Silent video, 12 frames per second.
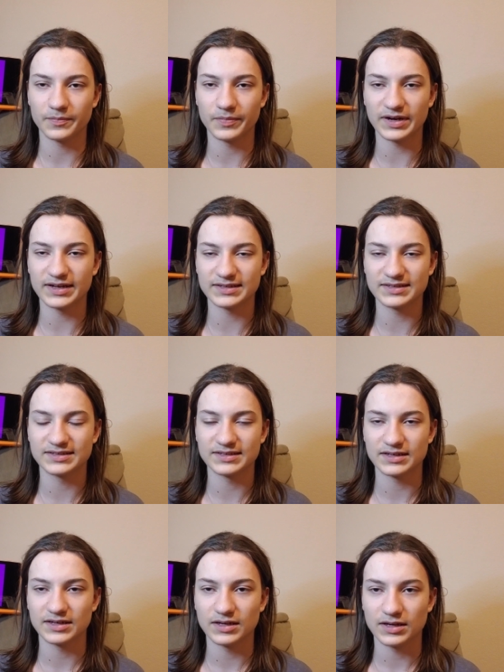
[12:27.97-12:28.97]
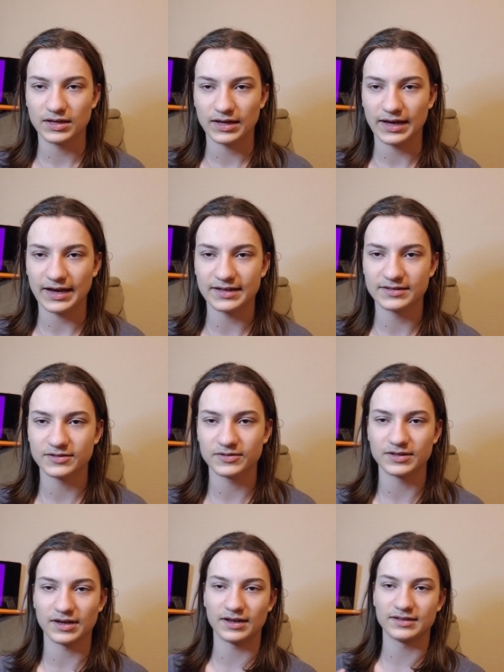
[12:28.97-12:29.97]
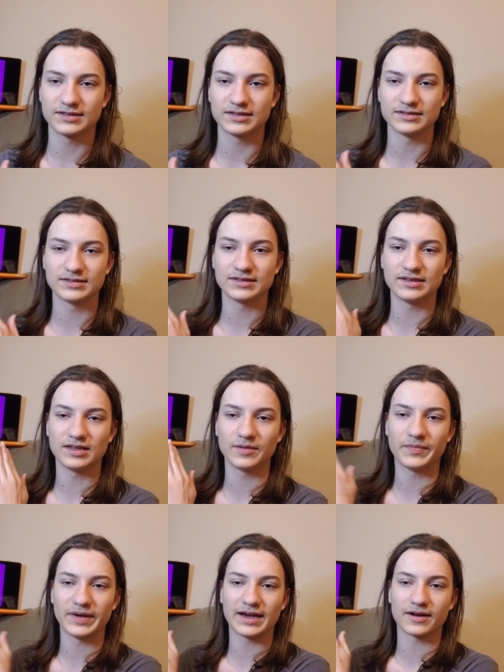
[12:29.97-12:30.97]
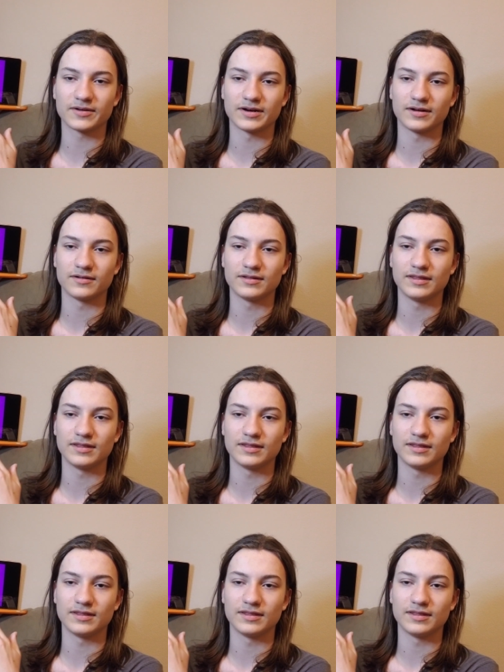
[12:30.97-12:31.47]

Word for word: but as you guys can see in the background,